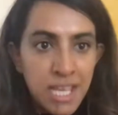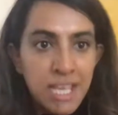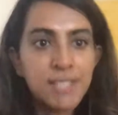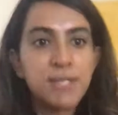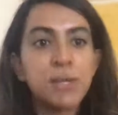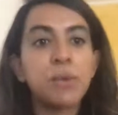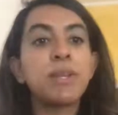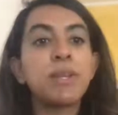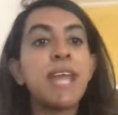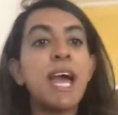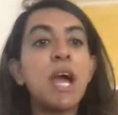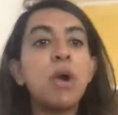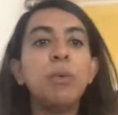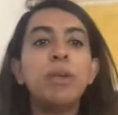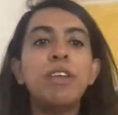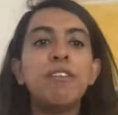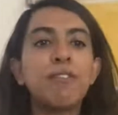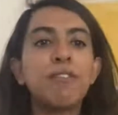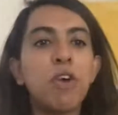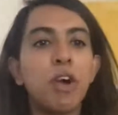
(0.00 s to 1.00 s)
So now
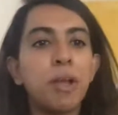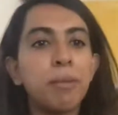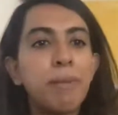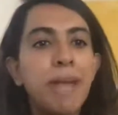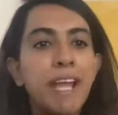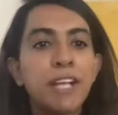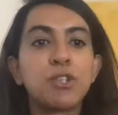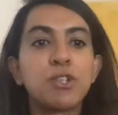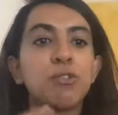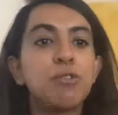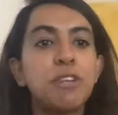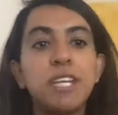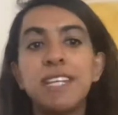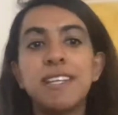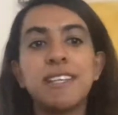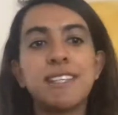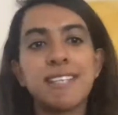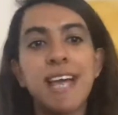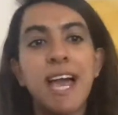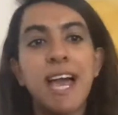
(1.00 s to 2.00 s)
we've gone back to
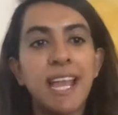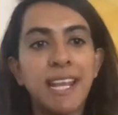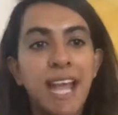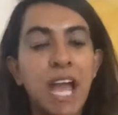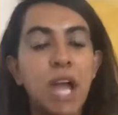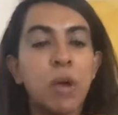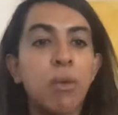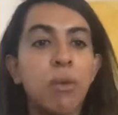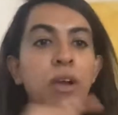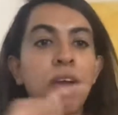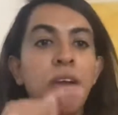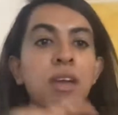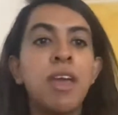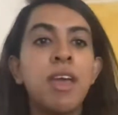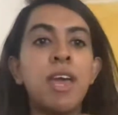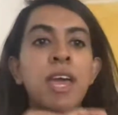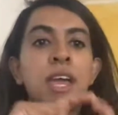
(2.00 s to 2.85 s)
redesign our